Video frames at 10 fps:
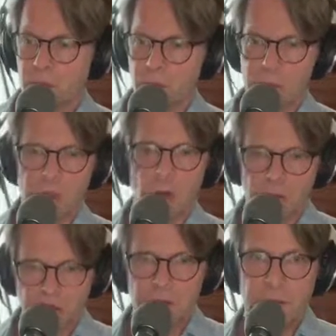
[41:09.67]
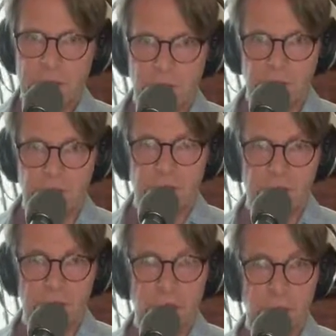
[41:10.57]
Regardless of how the
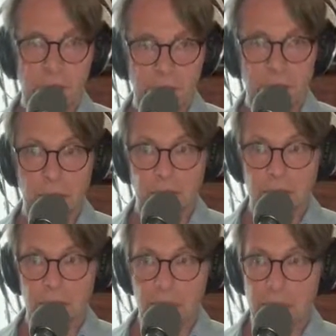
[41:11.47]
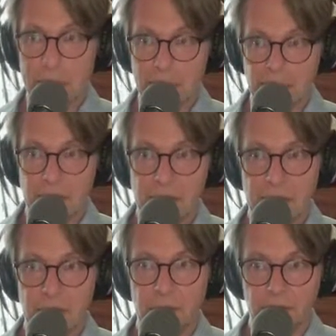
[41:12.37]
city has been built up, Hampstead
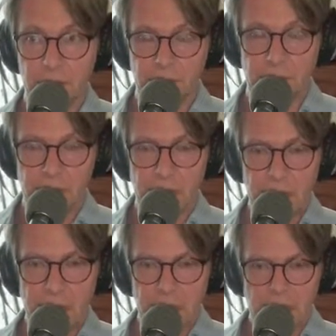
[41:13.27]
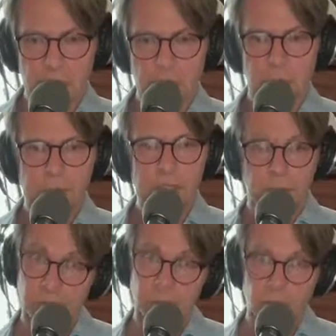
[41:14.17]
Heath is this little
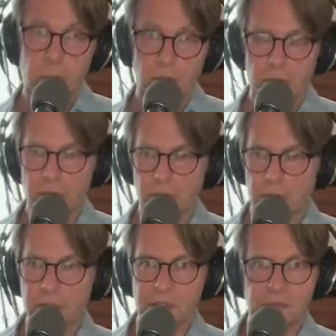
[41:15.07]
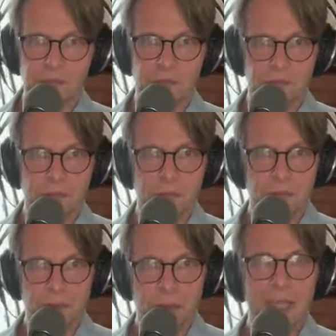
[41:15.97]
piece of, or quite large piece of,
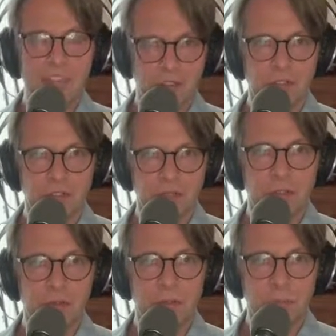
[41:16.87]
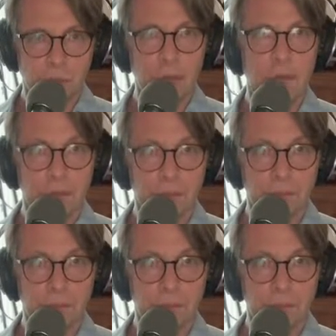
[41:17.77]
ancient Britain